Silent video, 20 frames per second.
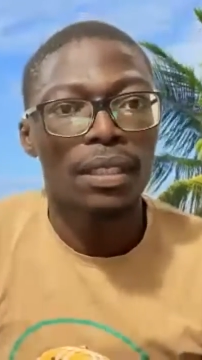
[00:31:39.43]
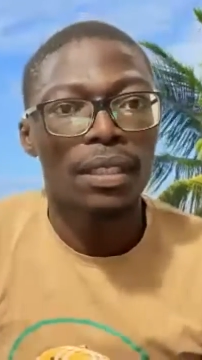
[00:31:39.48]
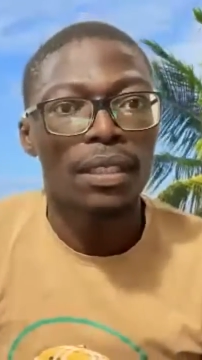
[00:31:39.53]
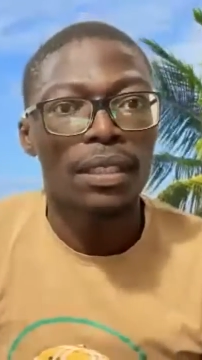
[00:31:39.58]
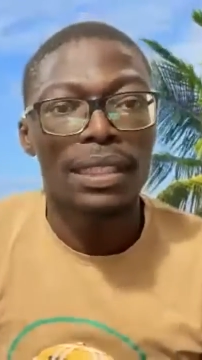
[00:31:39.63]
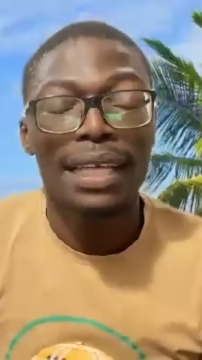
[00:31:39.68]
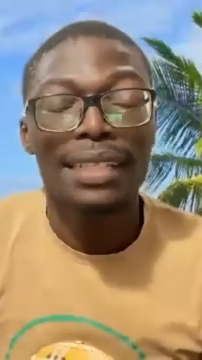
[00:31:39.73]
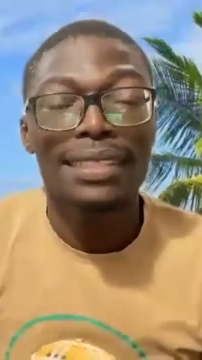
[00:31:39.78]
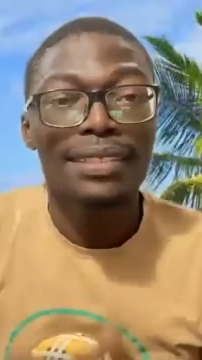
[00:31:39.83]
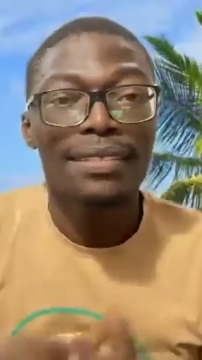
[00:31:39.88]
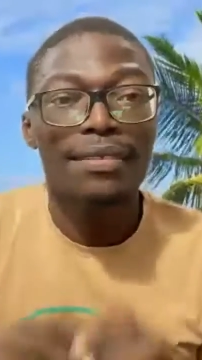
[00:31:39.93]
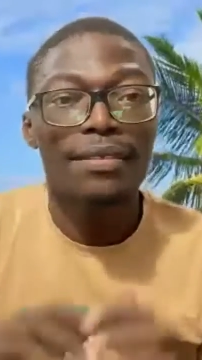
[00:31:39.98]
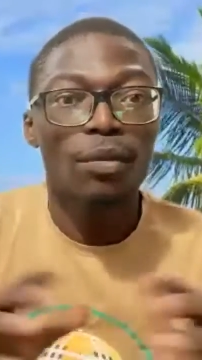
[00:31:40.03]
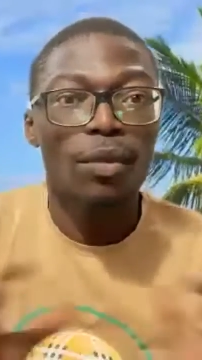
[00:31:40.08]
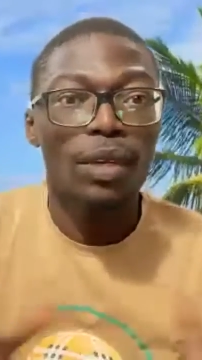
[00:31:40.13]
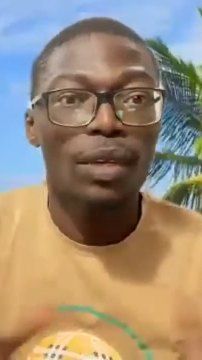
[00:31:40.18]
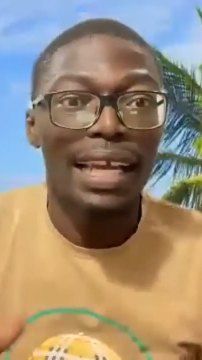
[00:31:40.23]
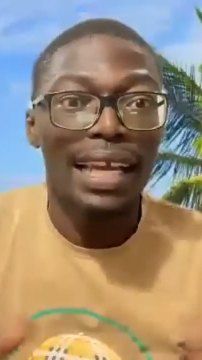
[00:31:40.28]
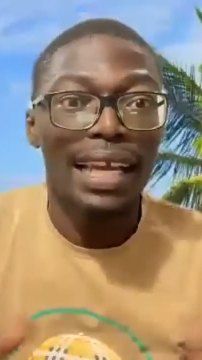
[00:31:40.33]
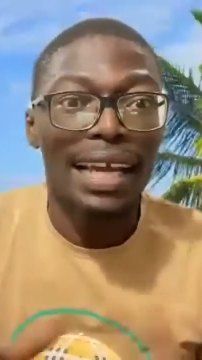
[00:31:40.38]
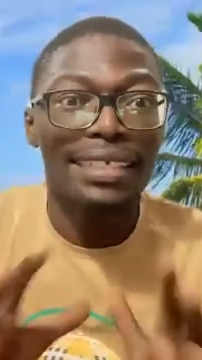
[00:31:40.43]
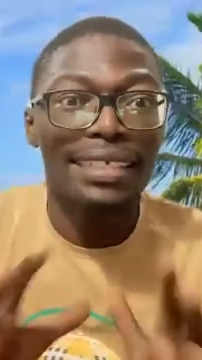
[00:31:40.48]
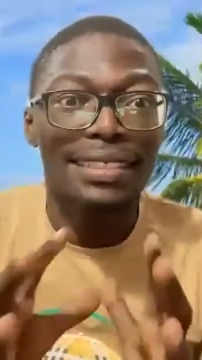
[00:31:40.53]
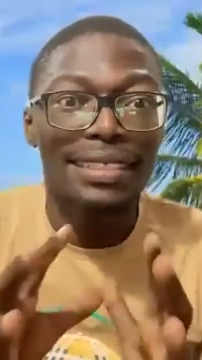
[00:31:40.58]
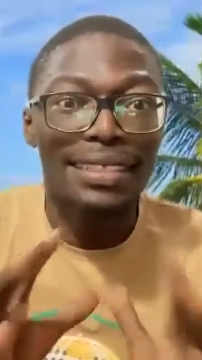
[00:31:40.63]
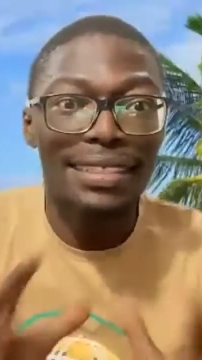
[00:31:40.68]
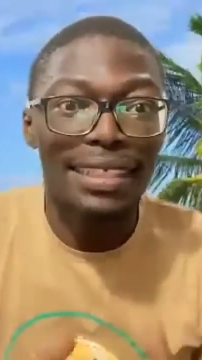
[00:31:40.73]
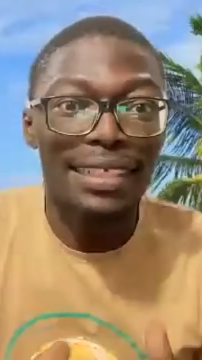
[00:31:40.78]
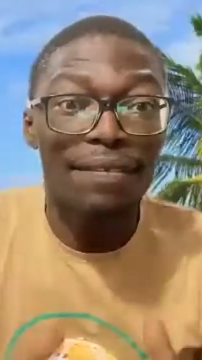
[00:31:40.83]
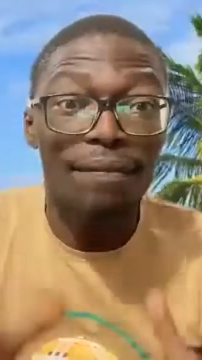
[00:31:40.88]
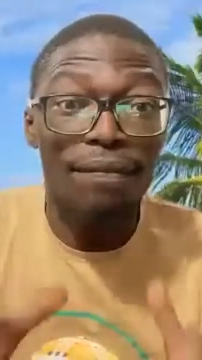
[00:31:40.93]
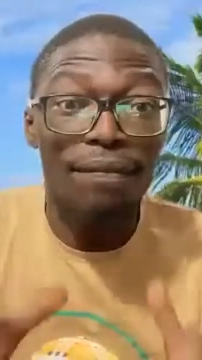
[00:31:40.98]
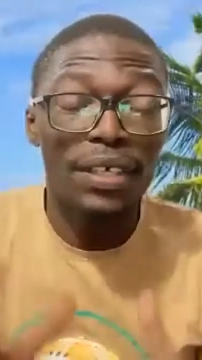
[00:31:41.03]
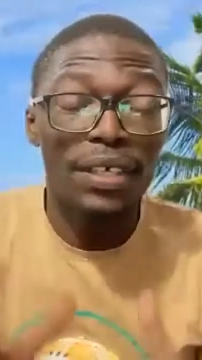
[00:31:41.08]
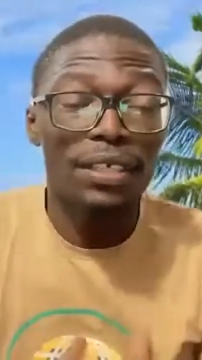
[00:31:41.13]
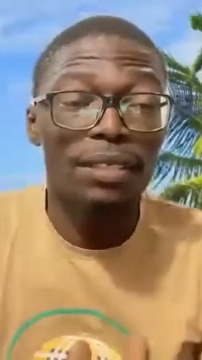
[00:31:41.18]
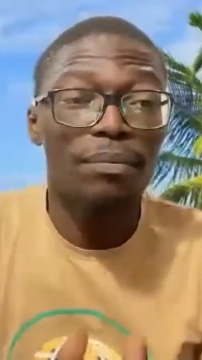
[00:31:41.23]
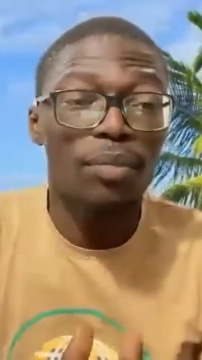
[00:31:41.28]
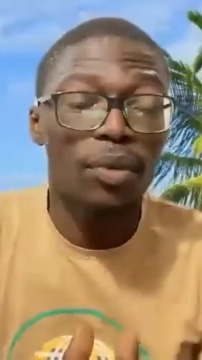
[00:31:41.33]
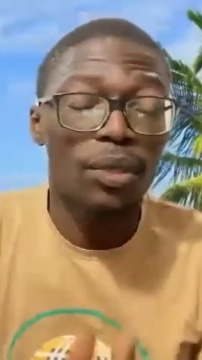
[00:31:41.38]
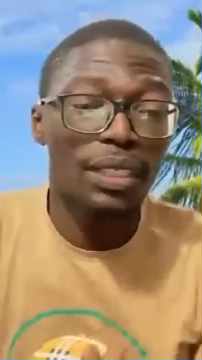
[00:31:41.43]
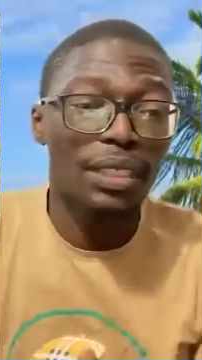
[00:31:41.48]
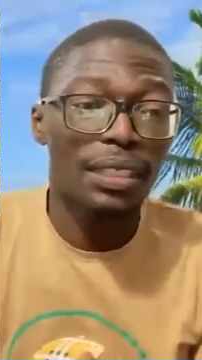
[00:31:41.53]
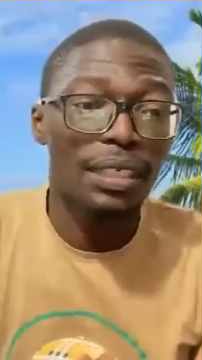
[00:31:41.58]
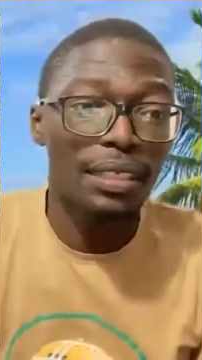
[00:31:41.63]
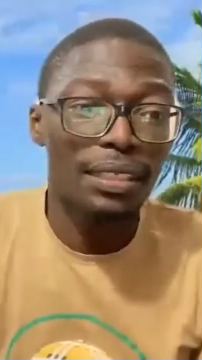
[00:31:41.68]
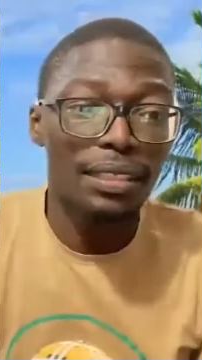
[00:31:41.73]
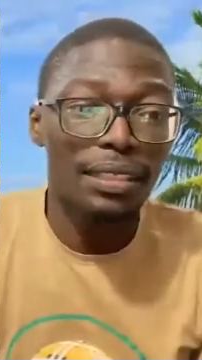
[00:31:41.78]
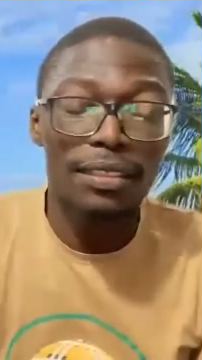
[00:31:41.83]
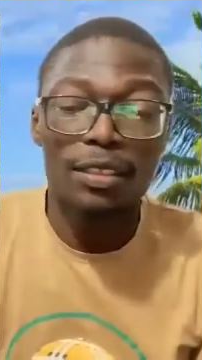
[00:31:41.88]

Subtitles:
That's what I can say very importantly.